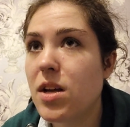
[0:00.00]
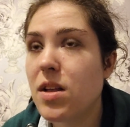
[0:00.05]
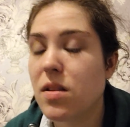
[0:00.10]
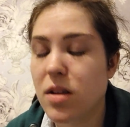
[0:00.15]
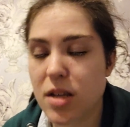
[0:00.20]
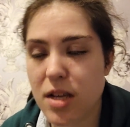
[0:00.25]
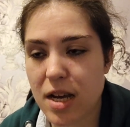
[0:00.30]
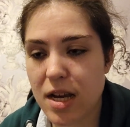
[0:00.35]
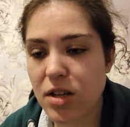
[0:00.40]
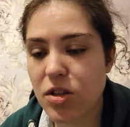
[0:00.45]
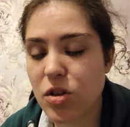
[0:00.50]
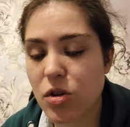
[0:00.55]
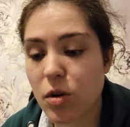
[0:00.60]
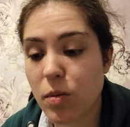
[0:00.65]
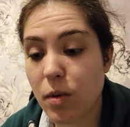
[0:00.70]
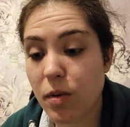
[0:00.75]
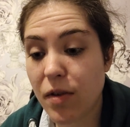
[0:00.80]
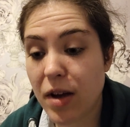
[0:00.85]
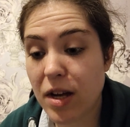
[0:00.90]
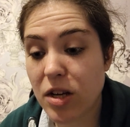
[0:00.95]
that yes, you're a
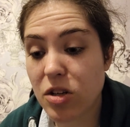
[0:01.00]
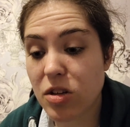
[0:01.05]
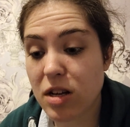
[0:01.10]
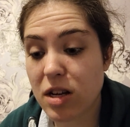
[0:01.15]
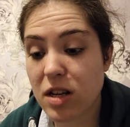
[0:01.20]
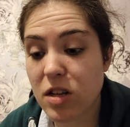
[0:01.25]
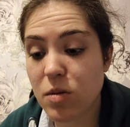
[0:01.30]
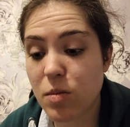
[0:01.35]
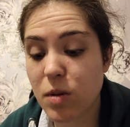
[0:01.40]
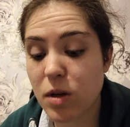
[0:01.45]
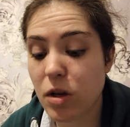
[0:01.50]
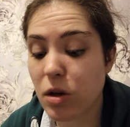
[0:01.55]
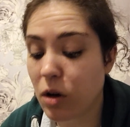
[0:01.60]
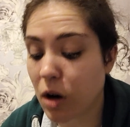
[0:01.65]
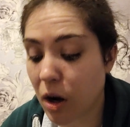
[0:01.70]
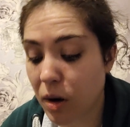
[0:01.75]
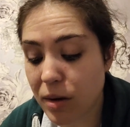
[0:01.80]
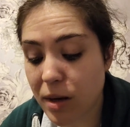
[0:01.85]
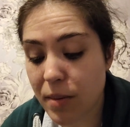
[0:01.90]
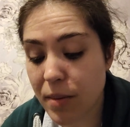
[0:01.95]
perfectionist, but
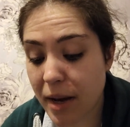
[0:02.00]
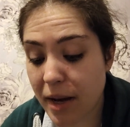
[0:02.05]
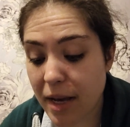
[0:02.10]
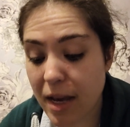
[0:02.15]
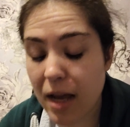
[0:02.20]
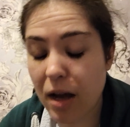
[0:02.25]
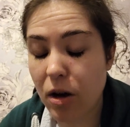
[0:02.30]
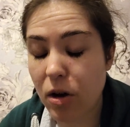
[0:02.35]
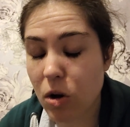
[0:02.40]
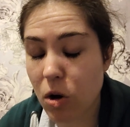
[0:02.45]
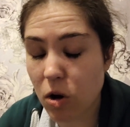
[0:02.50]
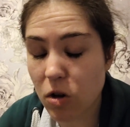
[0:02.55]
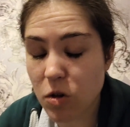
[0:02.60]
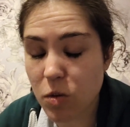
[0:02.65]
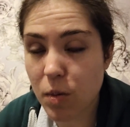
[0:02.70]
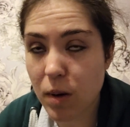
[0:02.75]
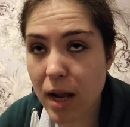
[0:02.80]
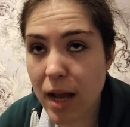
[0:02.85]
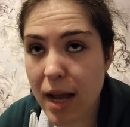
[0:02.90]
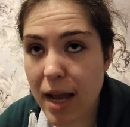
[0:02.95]
you're only making a
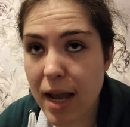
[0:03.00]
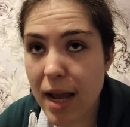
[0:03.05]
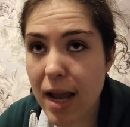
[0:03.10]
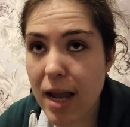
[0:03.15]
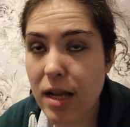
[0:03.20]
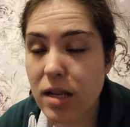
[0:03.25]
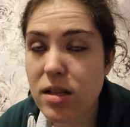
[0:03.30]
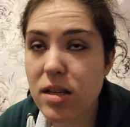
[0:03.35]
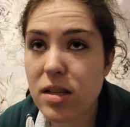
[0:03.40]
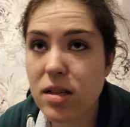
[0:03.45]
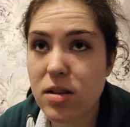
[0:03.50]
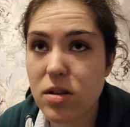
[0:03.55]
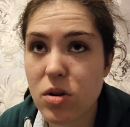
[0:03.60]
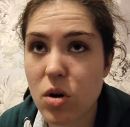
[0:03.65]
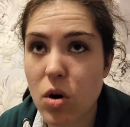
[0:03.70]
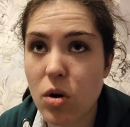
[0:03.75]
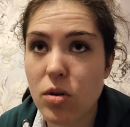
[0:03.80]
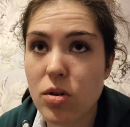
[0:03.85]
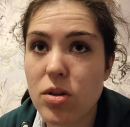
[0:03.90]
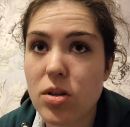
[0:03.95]
cosplay. It is
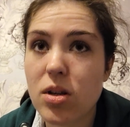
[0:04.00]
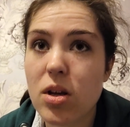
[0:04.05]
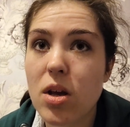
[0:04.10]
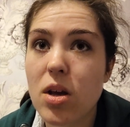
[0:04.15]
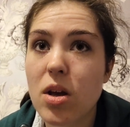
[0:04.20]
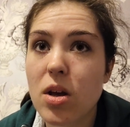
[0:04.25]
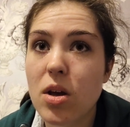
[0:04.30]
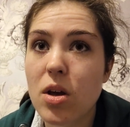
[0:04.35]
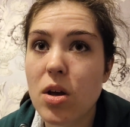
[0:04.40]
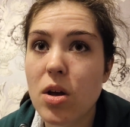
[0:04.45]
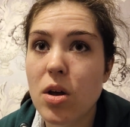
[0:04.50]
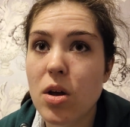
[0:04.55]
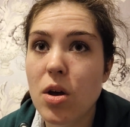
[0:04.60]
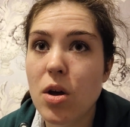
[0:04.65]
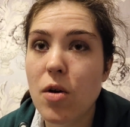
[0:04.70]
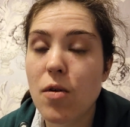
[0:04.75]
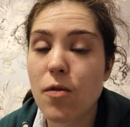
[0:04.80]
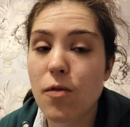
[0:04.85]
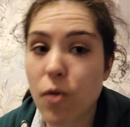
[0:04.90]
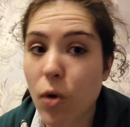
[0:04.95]
not
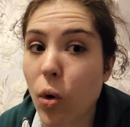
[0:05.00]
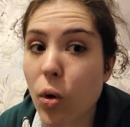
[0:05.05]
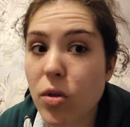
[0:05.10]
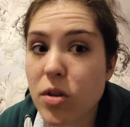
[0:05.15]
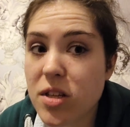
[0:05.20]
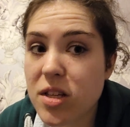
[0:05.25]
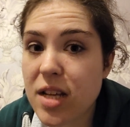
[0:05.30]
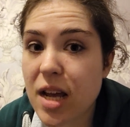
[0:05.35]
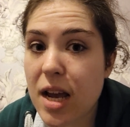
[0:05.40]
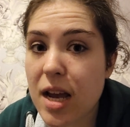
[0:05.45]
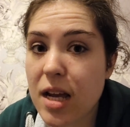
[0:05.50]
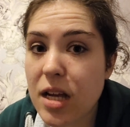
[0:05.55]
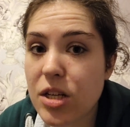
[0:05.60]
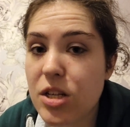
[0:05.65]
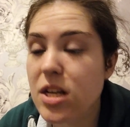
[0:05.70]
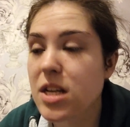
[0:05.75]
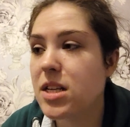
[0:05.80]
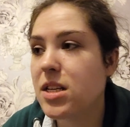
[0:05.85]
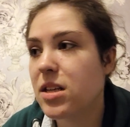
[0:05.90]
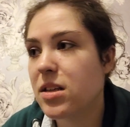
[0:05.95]
for the stage.
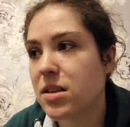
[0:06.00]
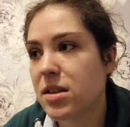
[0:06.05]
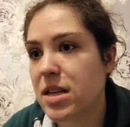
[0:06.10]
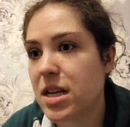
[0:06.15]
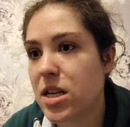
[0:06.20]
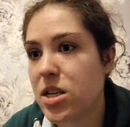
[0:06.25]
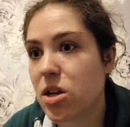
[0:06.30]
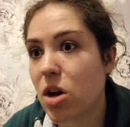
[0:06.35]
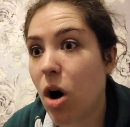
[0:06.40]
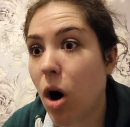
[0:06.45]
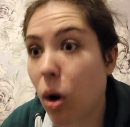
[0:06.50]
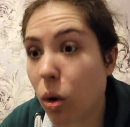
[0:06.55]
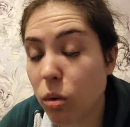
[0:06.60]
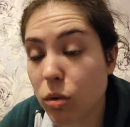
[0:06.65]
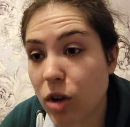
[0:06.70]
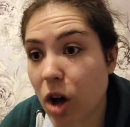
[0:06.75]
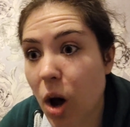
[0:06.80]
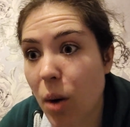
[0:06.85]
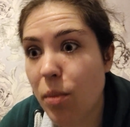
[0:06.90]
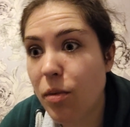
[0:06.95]
It doesn't need to hold
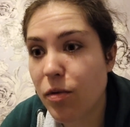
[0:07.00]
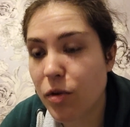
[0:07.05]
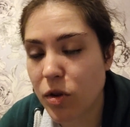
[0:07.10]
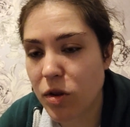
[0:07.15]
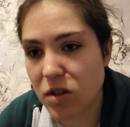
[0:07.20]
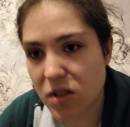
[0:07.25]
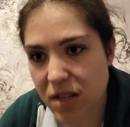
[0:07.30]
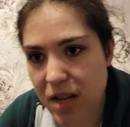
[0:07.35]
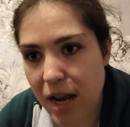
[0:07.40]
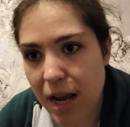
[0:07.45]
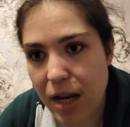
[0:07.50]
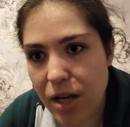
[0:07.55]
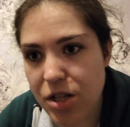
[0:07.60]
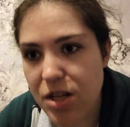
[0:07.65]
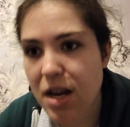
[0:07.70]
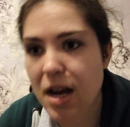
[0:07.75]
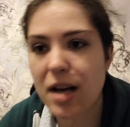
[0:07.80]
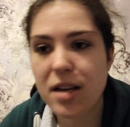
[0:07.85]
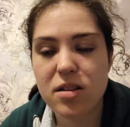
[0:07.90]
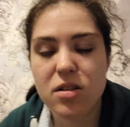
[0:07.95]
up for the stage.
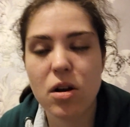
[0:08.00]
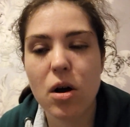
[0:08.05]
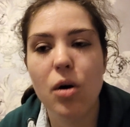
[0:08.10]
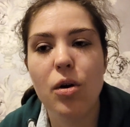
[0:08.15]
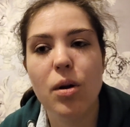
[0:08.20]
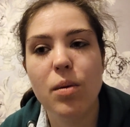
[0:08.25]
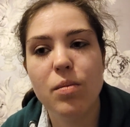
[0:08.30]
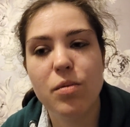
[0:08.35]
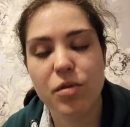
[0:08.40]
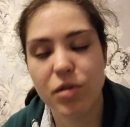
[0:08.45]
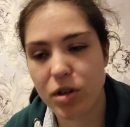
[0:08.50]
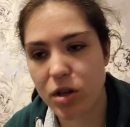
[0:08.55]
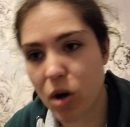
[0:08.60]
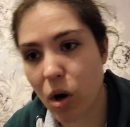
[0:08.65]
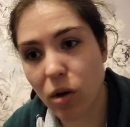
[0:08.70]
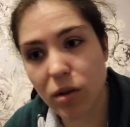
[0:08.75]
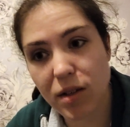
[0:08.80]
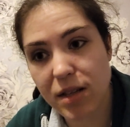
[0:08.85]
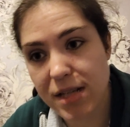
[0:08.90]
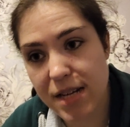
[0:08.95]
It has to hold up for a
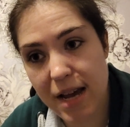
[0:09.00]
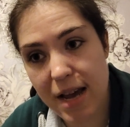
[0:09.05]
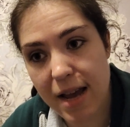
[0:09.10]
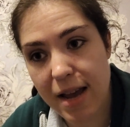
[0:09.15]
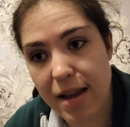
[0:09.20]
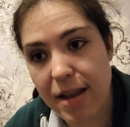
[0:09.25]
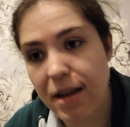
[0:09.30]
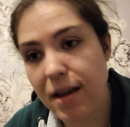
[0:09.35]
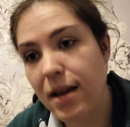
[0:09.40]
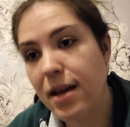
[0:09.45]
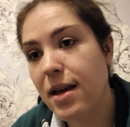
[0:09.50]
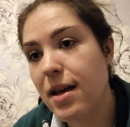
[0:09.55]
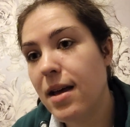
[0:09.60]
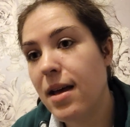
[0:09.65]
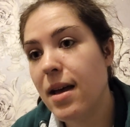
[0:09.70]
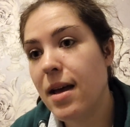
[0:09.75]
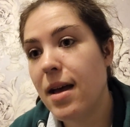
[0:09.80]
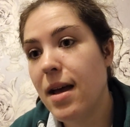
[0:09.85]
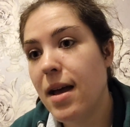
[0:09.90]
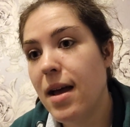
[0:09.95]
con day.
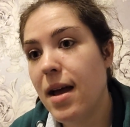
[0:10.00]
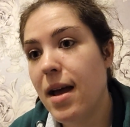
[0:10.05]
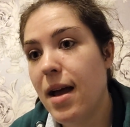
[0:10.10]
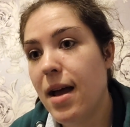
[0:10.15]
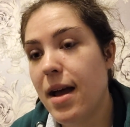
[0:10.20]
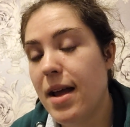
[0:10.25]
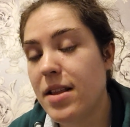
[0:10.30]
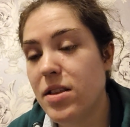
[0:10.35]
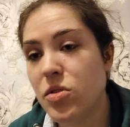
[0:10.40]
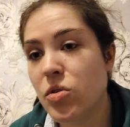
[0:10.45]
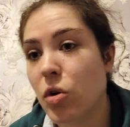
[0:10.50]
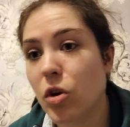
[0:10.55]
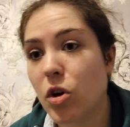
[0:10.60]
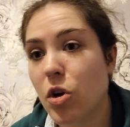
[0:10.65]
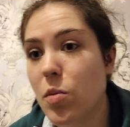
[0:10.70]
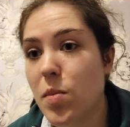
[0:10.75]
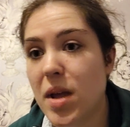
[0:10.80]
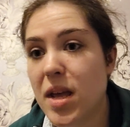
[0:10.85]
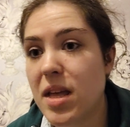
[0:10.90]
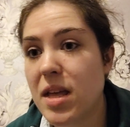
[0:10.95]
It's not going
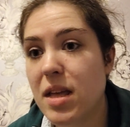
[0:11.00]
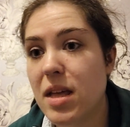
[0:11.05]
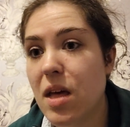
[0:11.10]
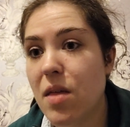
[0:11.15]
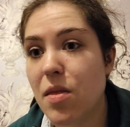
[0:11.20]
to be